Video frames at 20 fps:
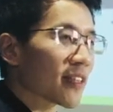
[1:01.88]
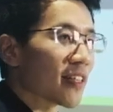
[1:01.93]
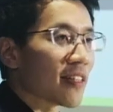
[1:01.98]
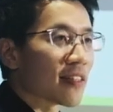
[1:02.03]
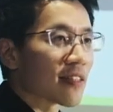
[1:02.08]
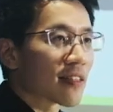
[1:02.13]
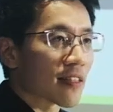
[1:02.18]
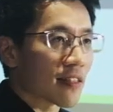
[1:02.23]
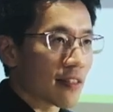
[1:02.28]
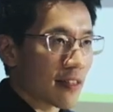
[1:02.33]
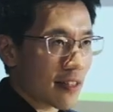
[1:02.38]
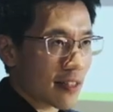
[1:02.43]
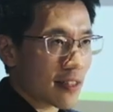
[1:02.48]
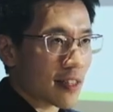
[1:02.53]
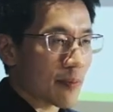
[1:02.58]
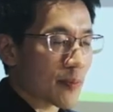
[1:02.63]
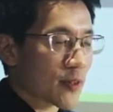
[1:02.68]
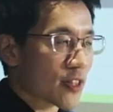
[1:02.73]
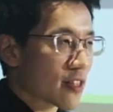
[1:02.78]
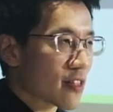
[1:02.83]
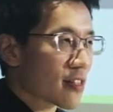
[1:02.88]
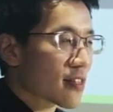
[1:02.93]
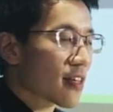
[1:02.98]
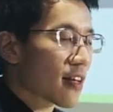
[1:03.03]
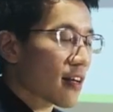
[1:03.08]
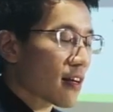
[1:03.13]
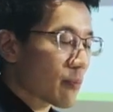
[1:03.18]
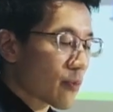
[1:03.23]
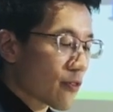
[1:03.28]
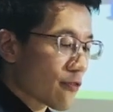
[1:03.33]
in certain exceptions
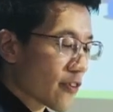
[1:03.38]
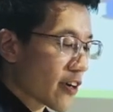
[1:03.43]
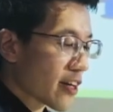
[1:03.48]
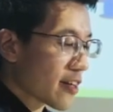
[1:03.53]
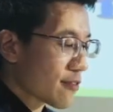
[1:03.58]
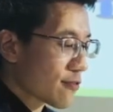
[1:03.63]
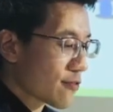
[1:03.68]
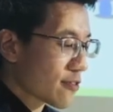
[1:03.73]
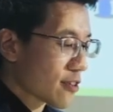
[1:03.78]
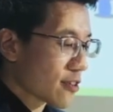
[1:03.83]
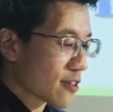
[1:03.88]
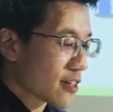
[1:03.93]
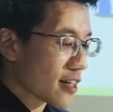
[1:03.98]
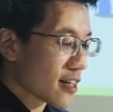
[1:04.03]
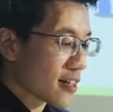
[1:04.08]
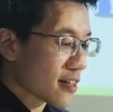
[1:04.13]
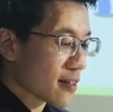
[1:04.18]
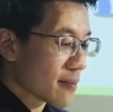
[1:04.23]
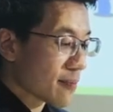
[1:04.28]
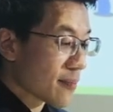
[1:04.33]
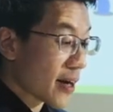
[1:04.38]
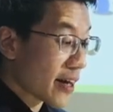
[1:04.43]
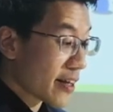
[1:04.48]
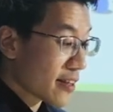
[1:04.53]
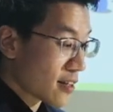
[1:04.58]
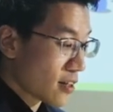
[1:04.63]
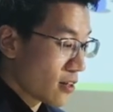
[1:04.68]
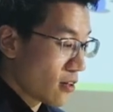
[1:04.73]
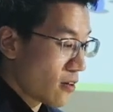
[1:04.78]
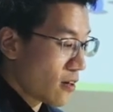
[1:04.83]
that are provided for uh, by
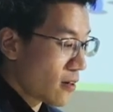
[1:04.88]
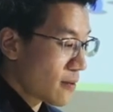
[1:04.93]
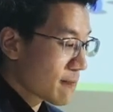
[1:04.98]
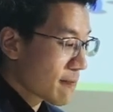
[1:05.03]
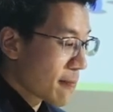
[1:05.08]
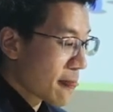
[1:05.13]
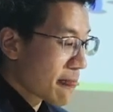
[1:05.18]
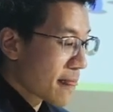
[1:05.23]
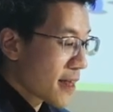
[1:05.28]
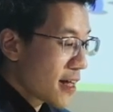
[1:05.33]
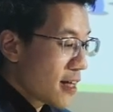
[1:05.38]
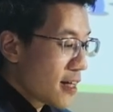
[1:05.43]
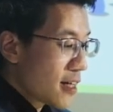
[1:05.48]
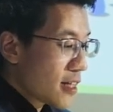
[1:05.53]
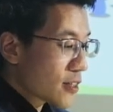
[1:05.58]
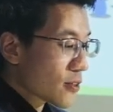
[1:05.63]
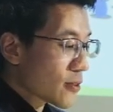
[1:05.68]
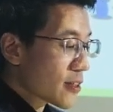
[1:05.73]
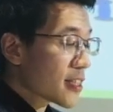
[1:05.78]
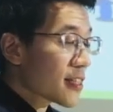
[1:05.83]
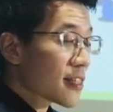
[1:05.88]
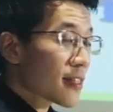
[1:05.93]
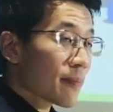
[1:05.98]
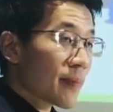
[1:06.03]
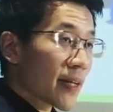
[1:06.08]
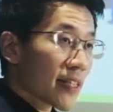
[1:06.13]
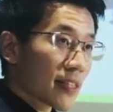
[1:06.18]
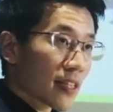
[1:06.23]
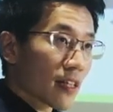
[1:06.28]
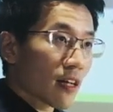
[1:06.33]
the law. So this is the
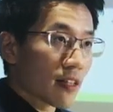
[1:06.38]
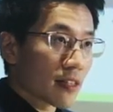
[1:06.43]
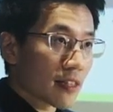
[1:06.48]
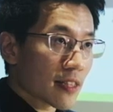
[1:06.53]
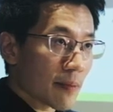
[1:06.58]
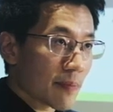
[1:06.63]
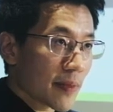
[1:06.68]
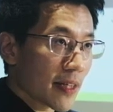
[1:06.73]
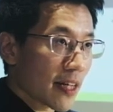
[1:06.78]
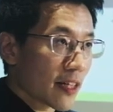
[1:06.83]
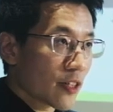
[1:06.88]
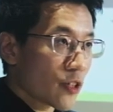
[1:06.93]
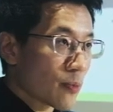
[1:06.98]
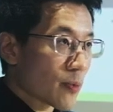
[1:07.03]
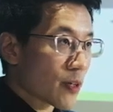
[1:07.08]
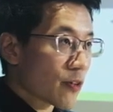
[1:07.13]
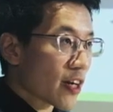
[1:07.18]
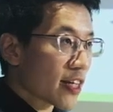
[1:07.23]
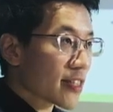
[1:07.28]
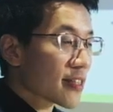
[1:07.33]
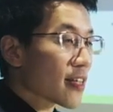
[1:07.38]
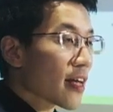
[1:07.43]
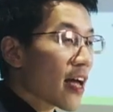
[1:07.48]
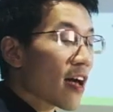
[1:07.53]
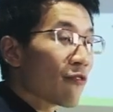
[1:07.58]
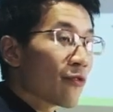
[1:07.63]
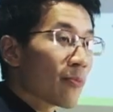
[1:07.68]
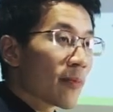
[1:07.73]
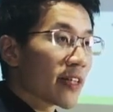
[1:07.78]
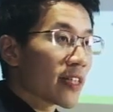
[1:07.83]
basic concept behind human rights, that
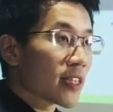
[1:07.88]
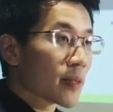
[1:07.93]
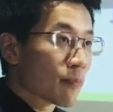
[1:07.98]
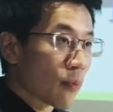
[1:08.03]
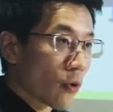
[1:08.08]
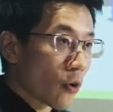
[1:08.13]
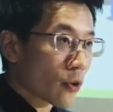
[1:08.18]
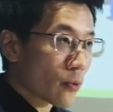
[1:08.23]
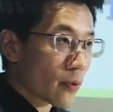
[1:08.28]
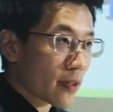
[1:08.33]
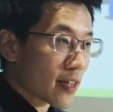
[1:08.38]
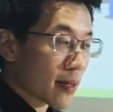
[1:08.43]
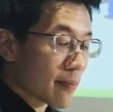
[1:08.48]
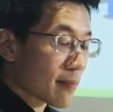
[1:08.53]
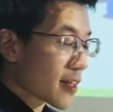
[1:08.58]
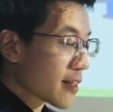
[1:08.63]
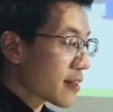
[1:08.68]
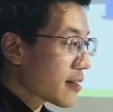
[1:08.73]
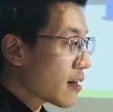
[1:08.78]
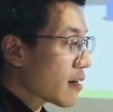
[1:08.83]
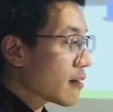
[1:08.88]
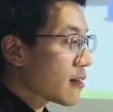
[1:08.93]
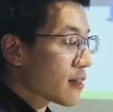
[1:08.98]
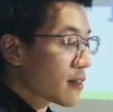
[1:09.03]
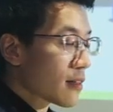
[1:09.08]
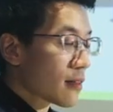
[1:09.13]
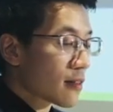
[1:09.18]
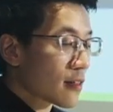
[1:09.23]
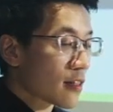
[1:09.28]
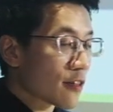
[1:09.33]
everybody is born with them, that they're
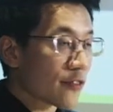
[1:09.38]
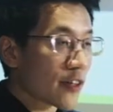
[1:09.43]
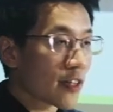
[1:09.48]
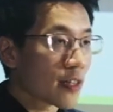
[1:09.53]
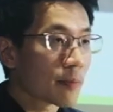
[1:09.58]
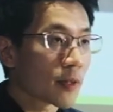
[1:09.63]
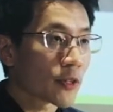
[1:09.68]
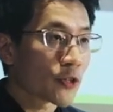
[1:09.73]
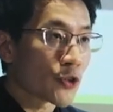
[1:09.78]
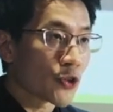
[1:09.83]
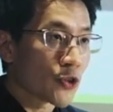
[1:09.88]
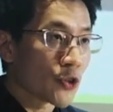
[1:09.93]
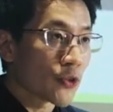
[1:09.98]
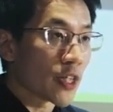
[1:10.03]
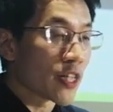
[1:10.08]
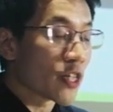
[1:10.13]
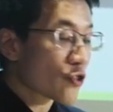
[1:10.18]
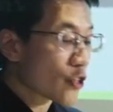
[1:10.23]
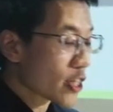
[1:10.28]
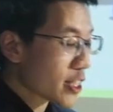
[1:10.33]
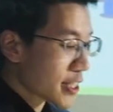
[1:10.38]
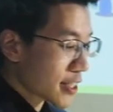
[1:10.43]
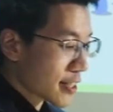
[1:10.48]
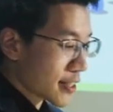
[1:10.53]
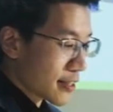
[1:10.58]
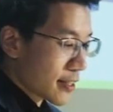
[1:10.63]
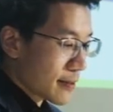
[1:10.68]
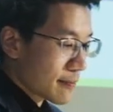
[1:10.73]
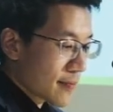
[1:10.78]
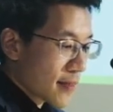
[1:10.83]
uh, available to you
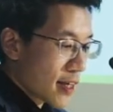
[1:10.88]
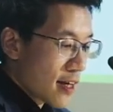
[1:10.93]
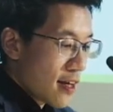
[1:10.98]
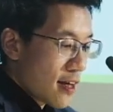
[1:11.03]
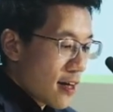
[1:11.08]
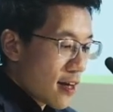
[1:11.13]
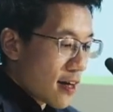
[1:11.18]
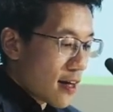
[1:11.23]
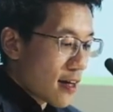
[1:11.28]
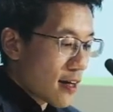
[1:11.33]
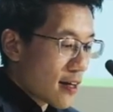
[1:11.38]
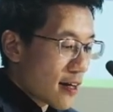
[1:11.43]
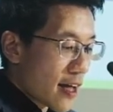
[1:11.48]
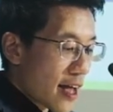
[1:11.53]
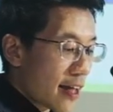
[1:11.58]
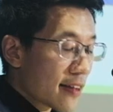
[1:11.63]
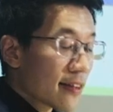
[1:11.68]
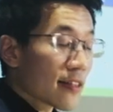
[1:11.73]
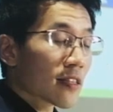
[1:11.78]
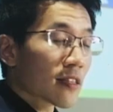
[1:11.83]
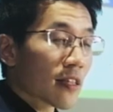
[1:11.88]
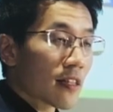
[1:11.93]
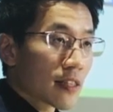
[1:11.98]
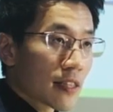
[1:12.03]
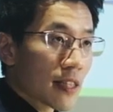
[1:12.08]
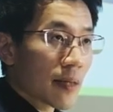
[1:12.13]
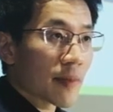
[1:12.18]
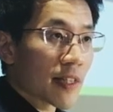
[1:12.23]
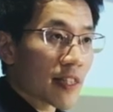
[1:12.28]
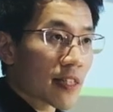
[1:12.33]
intrinsically. Uh, and this
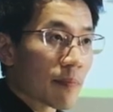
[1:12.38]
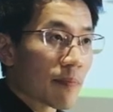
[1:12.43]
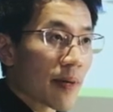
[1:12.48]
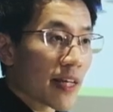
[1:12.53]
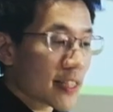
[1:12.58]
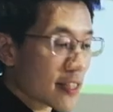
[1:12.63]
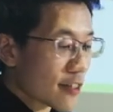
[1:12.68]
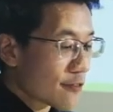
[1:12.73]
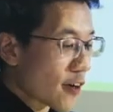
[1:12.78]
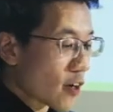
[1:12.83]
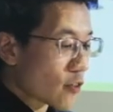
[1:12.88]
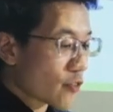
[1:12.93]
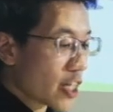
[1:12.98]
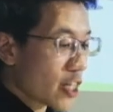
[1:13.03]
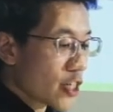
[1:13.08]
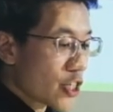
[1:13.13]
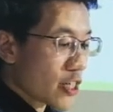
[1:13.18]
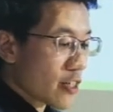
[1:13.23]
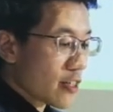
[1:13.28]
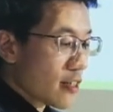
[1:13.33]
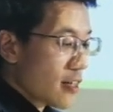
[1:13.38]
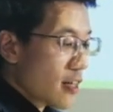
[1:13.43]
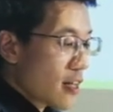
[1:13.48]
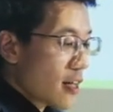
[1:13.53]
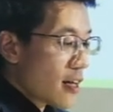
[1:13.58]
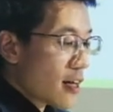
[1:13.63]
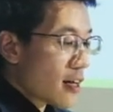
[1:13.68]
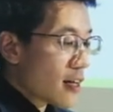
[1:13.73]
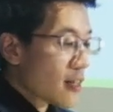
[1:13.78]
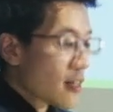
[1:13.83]
concept is the basic foundation
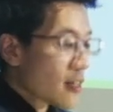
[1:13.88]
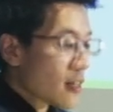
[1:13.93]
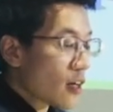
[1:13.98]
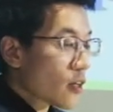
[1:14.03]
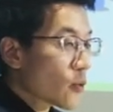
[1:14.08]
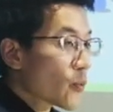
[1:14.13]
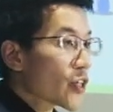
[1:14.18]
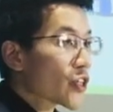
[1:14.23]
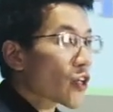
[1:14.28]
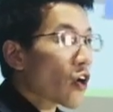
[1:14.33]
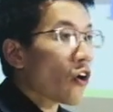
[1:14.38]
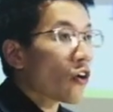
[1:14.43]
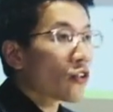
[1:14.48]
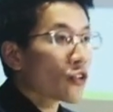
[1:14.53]
uh, on which all